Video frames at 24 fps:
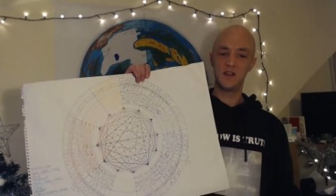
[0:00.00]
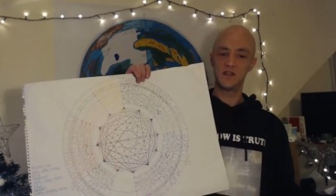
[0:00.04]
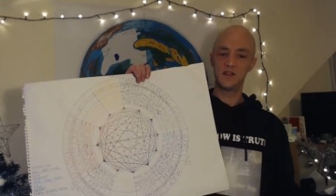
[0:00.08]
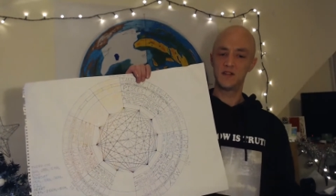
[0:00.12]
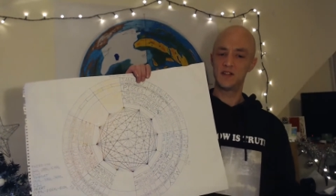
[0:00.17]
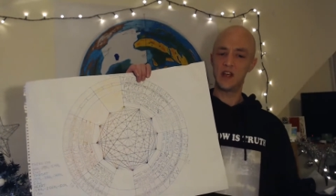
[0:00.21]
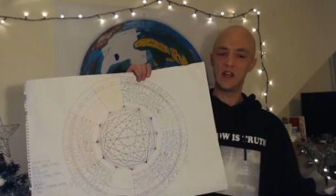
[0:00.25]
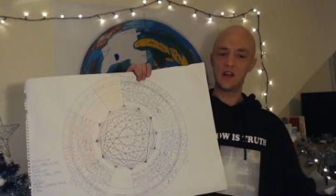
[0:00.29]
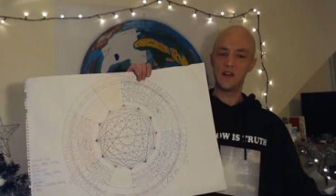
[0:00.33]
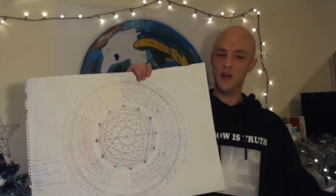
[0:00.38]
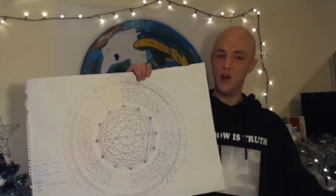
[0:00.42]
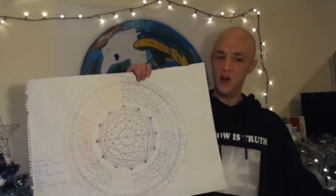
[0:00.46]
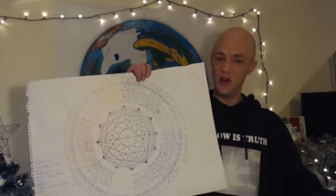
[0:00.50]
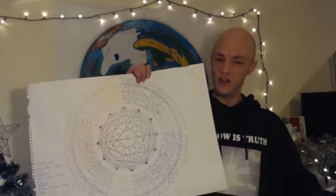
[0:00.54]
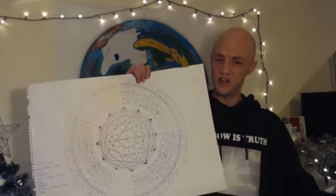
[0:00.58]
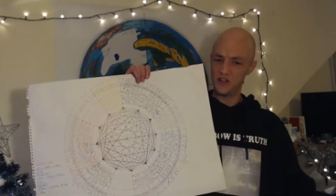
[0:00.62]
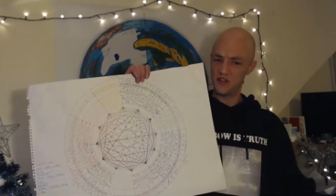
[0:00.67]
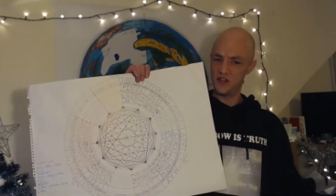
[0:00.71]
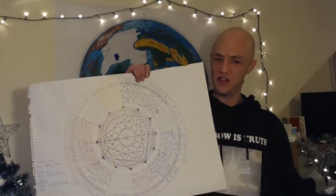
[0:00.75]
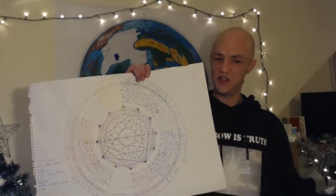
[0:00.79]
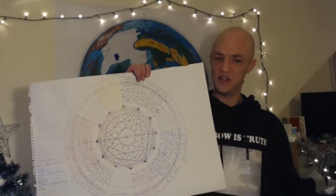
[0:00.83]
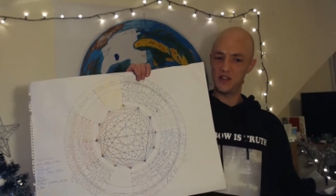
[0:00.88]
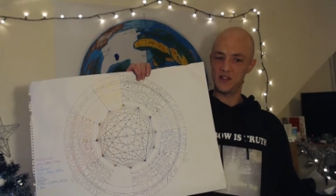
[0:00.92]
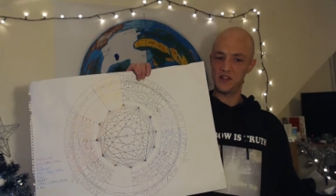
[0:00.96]

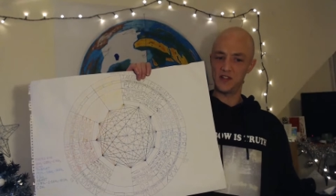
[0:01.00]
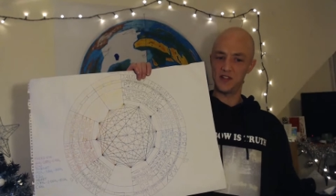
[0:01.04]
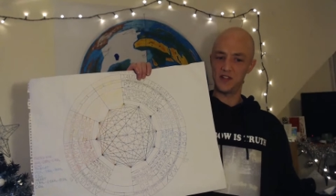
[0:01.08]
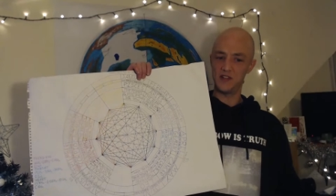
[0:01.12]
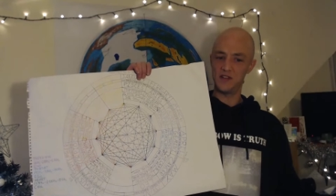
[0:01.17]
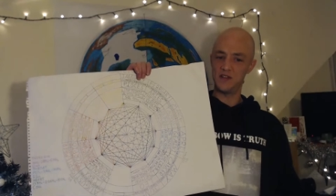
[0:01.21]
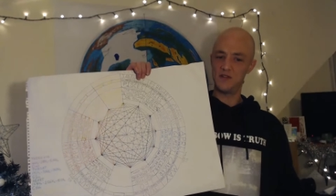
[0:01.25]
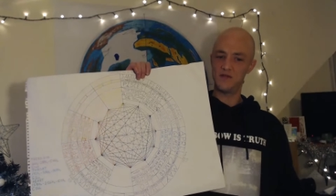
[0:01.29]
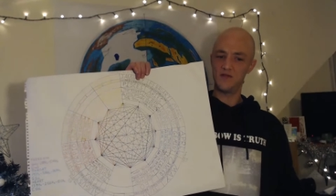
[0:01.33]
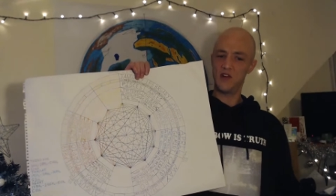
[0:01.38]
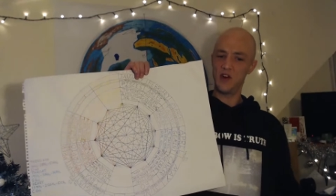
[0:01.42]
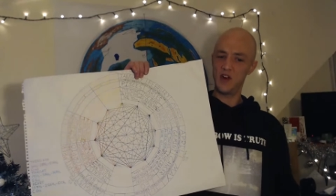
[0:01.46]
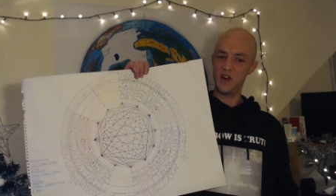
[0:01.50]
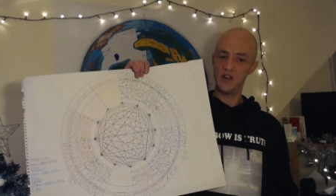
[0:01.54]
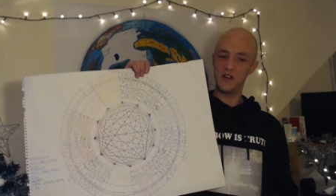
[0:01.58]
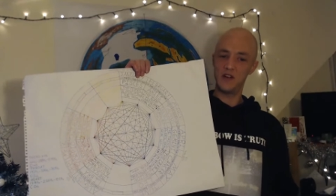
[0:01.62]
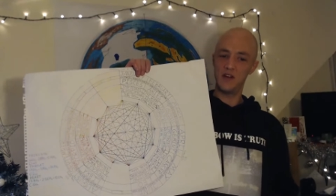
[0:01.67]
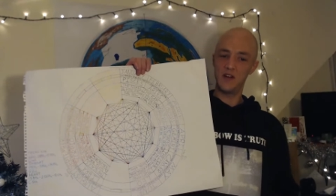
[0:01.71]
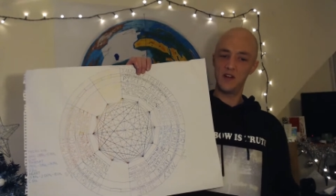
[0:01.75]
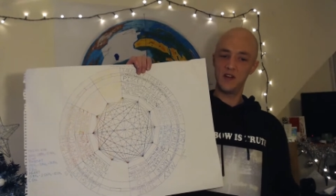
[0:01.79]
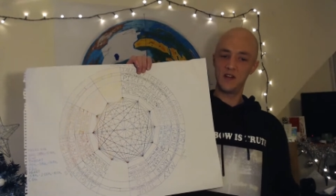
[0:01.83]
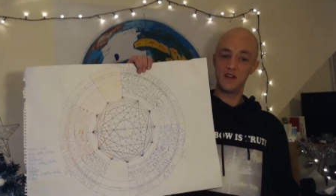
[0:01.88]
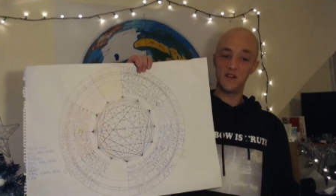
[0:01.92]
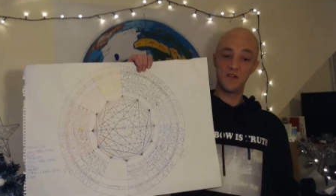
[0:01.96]
technologies, right?
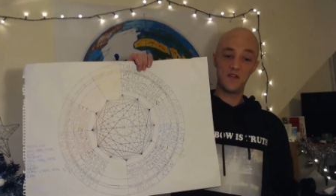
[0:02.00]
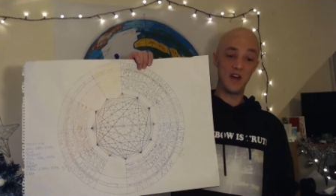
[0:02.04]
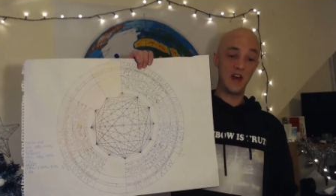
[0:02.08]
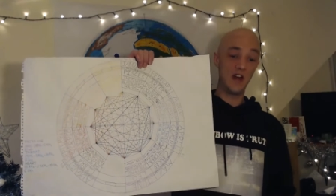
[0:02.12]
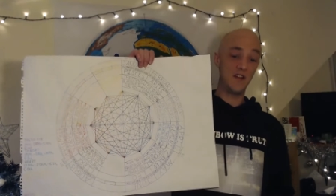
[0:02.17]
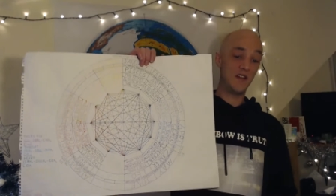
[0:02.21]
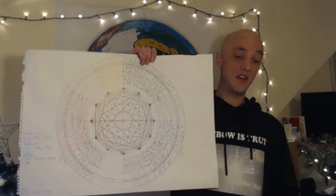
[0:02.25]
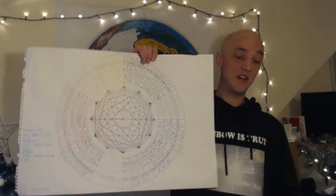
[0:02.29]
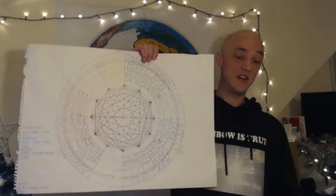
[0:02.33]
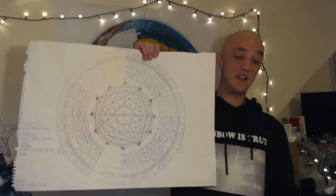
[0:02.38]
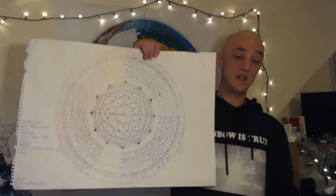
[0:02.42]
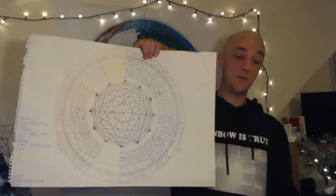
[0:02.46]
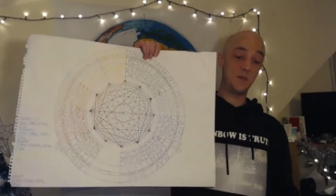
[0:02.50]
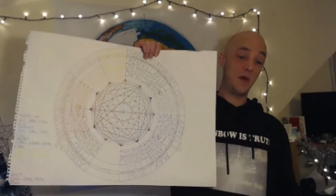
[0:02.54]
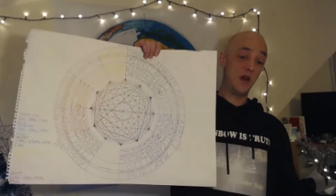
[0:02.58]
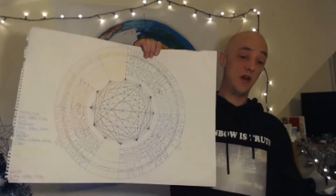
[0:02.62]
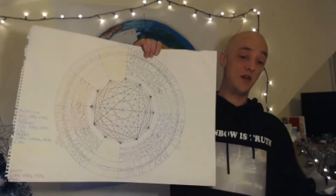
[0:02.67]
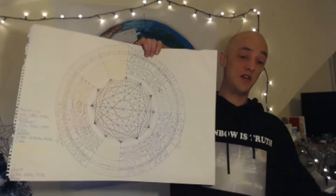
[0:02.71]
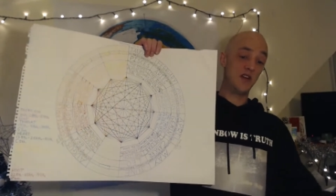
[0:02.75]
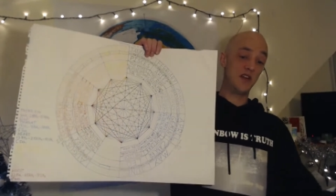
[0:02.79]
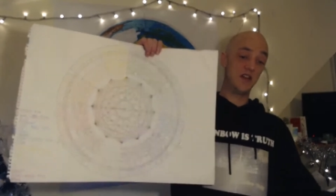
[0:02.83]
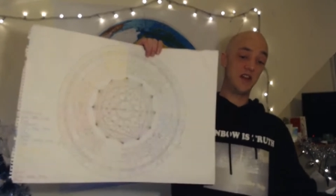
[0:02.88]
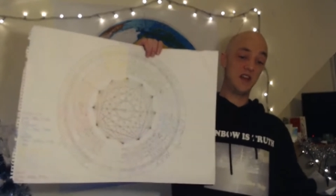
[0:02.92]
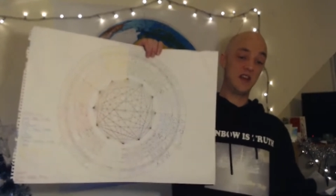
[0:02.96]
The fact that he's
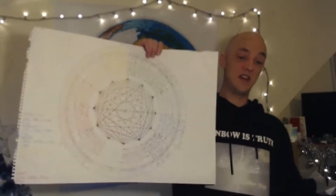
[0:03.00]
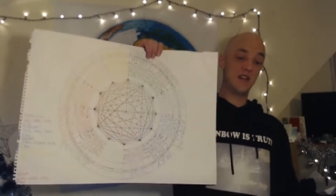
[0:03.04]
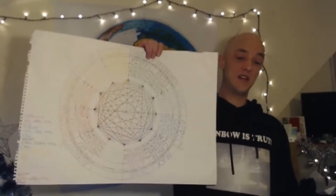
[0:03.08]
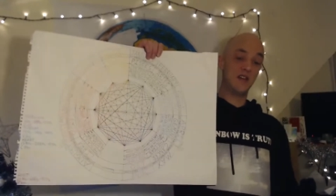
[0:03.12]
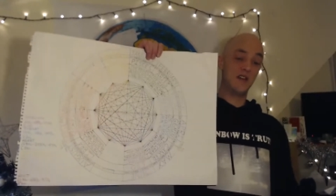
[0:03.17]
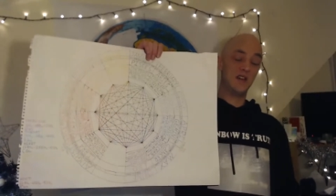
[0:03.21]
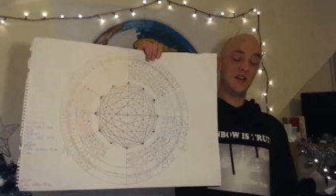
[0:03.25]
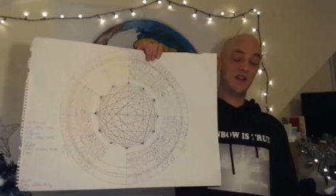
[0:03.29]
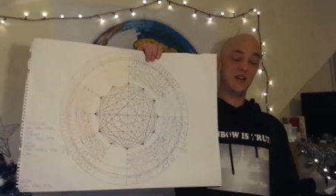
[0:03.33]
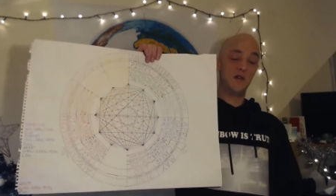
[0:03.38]
building a